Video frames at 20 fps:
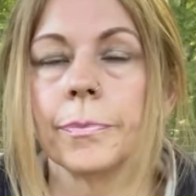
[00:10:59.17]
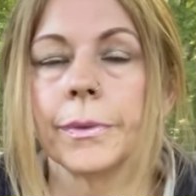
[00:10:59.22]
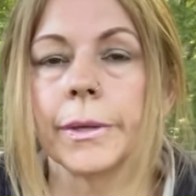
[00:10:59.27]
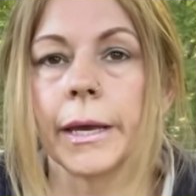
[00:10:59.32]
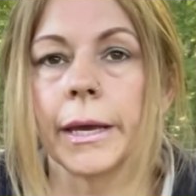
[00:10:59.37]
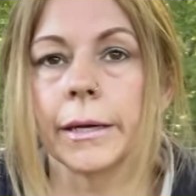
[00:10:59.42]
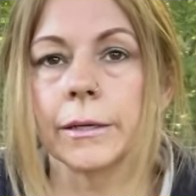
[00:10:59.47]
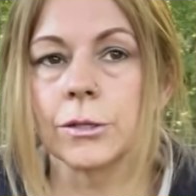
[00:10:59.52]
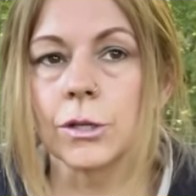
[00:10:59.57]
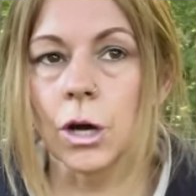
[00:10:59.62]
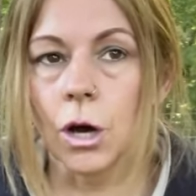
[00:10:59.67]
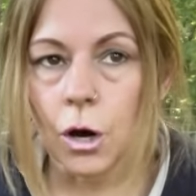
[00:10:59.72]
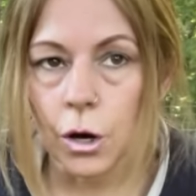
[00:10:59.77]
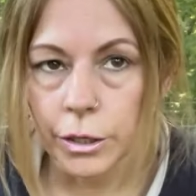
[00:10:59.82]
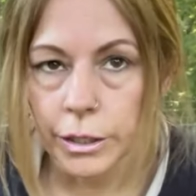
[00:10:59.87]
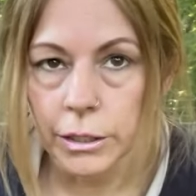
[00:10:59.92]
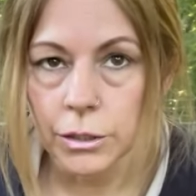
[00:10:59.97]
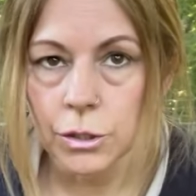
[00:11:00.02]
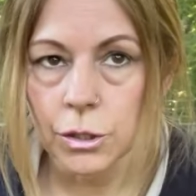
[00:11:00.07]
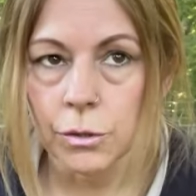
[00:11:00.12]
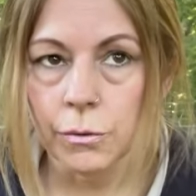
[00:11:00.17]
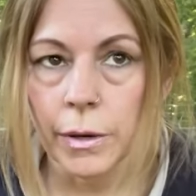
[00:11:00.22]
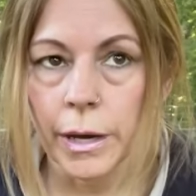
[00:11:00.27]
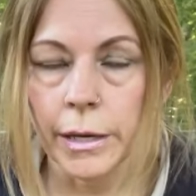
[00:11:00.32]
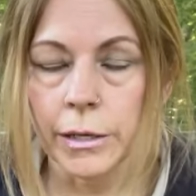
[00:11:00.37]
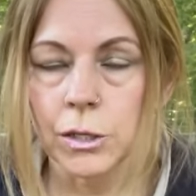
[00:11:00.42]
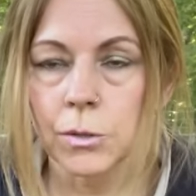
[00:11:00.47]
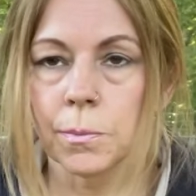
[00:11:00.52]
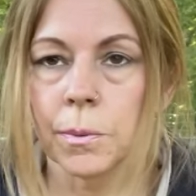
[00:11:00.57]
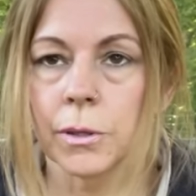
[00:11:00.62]
and talking to
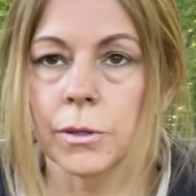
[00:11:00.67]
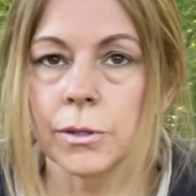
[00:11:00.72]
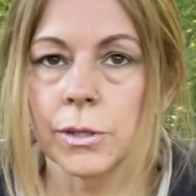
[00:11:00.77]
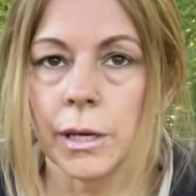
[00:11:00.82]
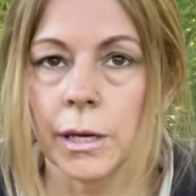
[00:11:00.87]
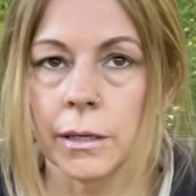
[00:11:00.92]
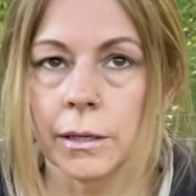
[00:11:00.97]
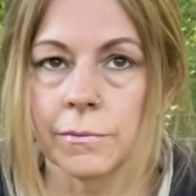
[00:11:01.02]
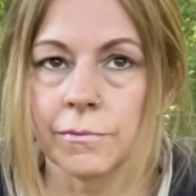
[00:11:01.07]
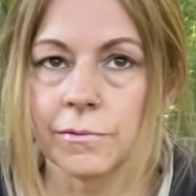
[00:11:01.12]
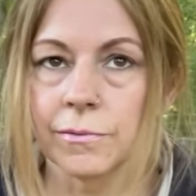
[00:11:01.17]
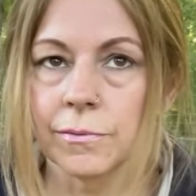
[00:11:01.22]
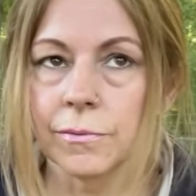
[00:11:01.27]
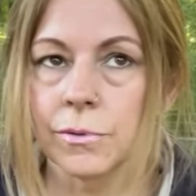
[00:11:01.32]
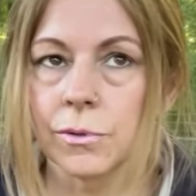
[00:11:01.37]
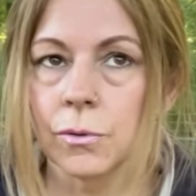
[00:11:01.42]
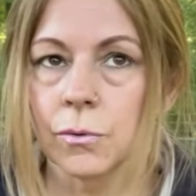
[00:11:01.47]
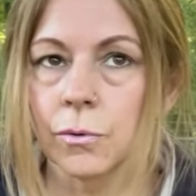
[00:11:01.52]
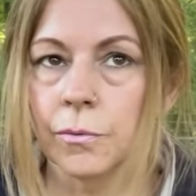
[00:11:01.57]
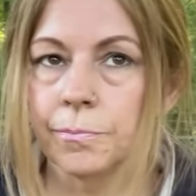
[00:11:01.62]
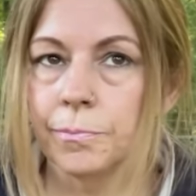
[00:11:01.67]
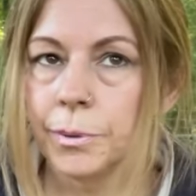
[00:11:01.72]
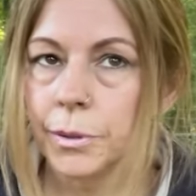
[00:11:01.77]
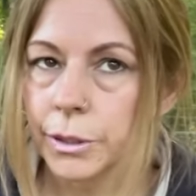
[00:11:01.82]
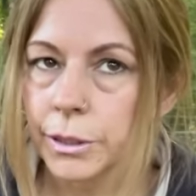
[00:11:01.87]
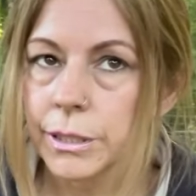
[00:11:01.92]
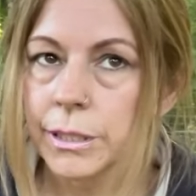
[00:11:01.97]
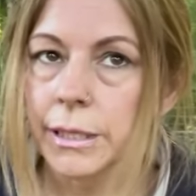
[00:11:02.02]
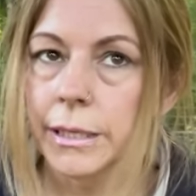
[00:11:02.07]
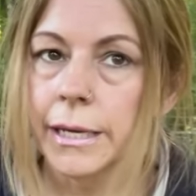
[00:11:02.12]
experts and sort of
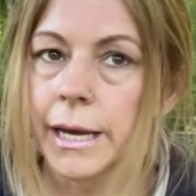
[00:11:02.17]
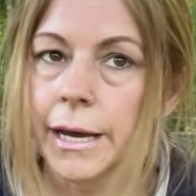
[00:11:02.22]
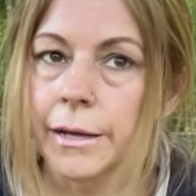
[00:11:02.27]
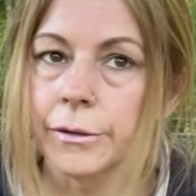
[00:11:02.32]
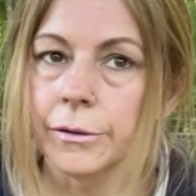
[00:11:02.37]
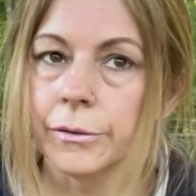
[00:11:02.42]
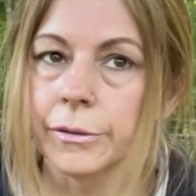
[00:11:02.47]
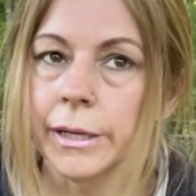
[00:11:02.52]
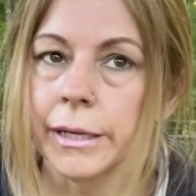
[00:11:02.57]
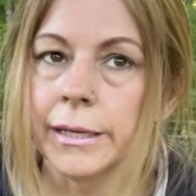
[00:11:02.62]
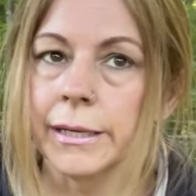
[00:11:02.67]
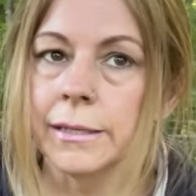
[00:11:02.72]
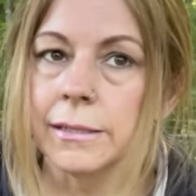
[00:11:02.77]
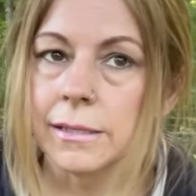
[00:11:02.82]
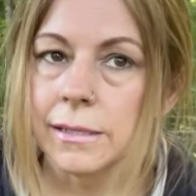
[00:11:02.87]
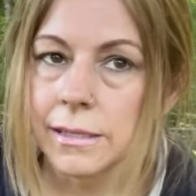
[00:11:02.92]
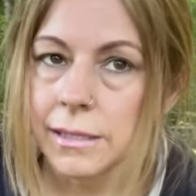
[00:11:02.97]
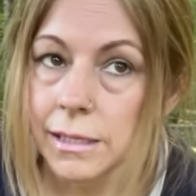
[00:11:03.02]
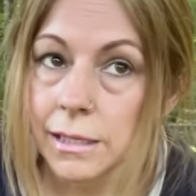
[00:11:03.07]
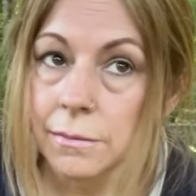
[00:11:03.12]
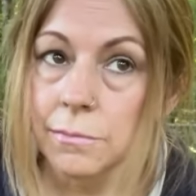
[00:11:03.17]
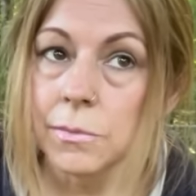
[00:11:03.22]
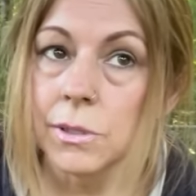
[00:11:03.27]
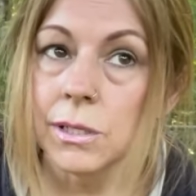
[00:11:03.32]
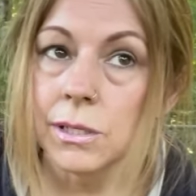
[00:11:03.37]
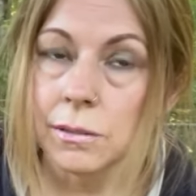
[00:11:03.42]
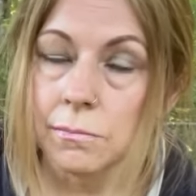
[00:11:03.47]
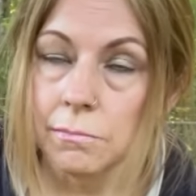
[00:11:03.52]
put together that it seems to